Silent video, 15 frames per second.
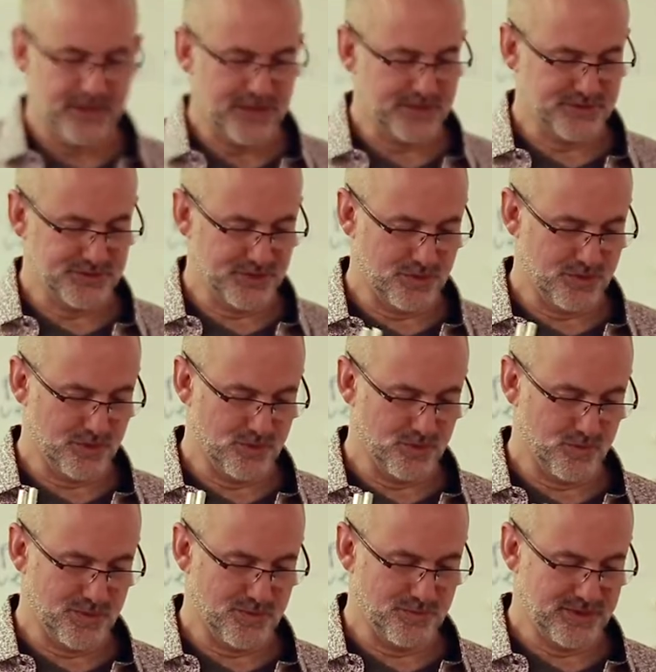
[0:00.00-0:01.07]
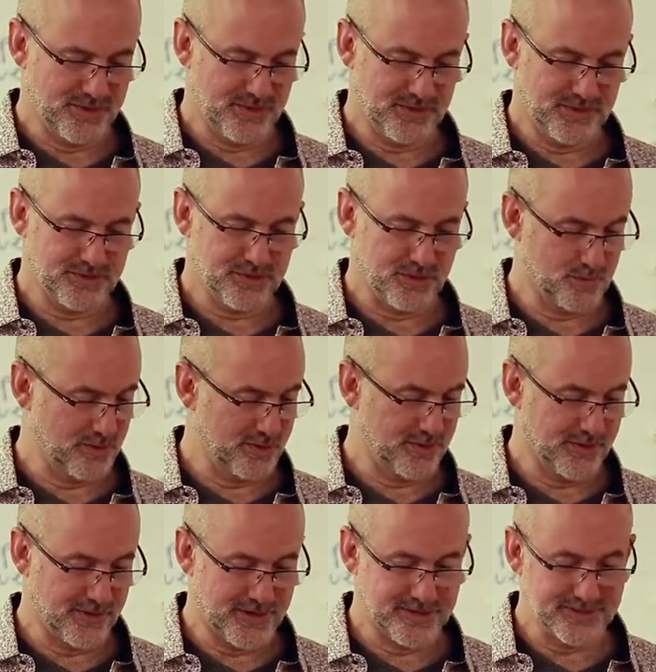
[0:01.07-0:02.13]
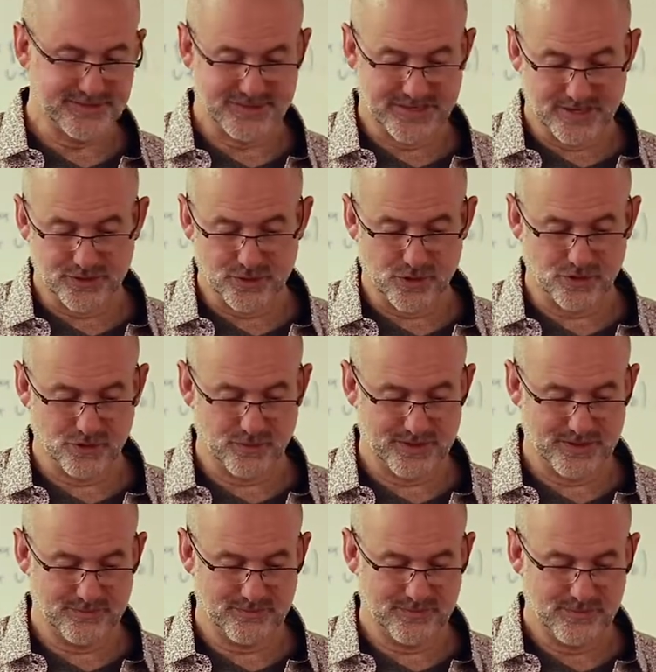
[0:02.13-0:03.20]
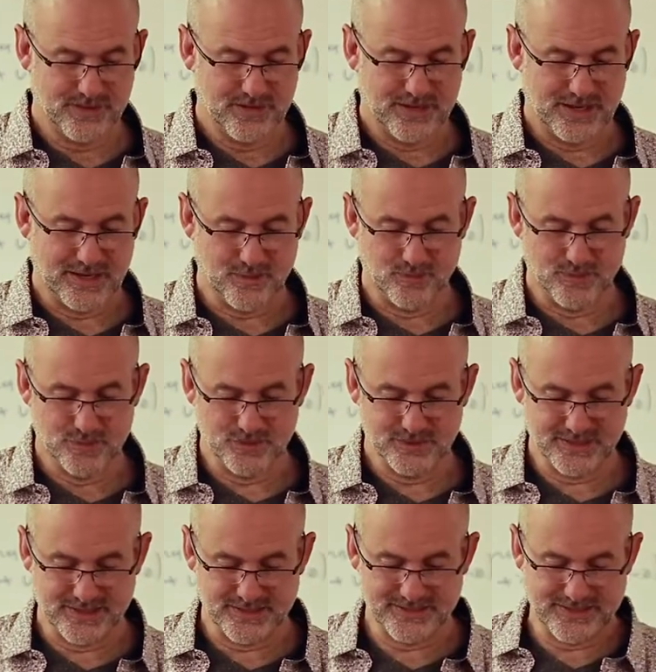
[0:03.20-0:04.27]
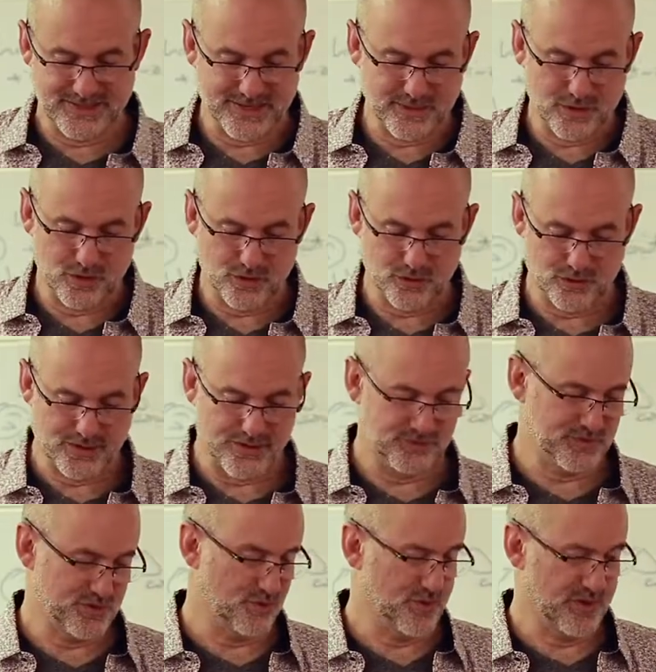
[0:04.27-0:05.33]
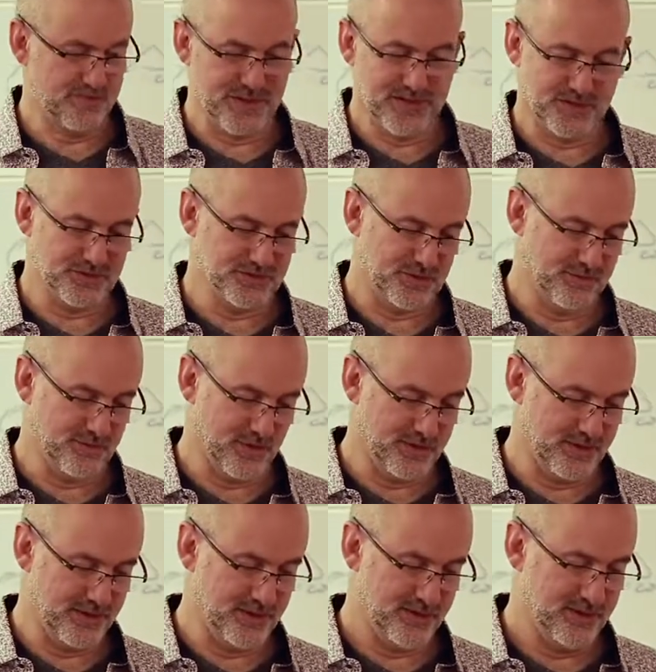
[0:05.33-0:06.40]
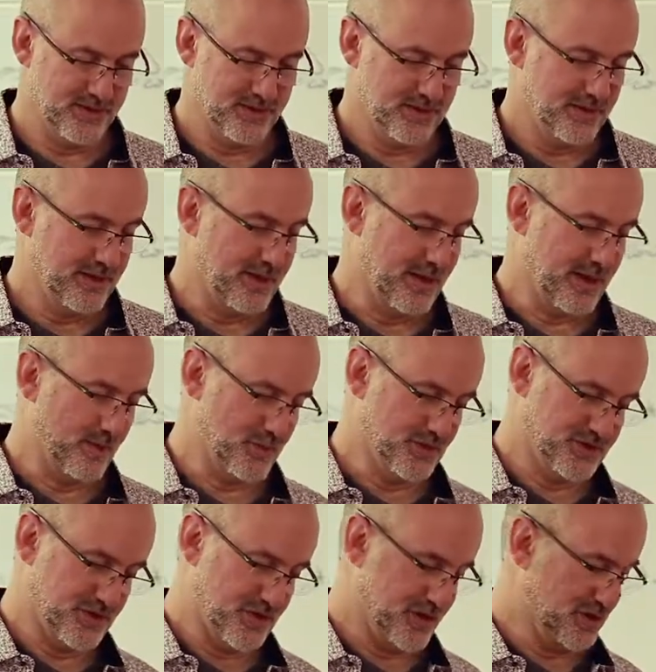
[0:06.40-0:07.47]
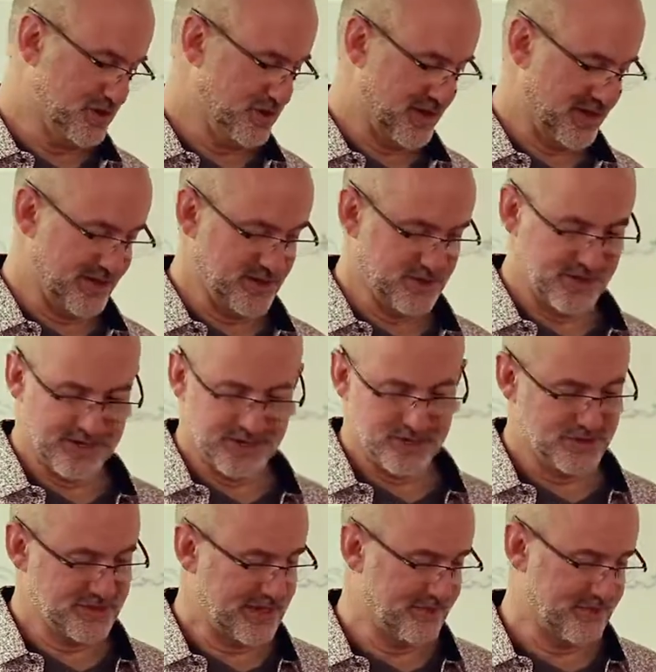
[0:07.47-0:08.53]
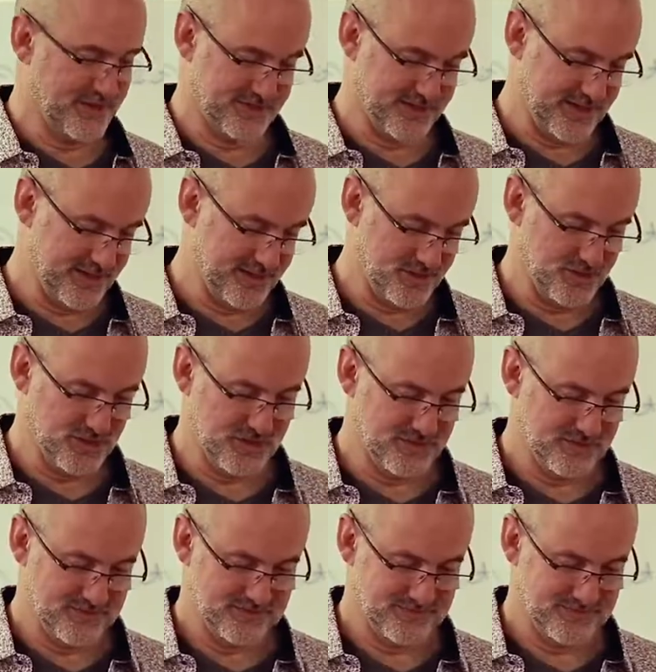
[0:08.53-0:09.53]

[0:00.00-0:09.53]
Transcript: And so when we hit them, we create a sound hologram, and we use that sound hologram to rebalance your body, uh, which is going to change how you tap into energy.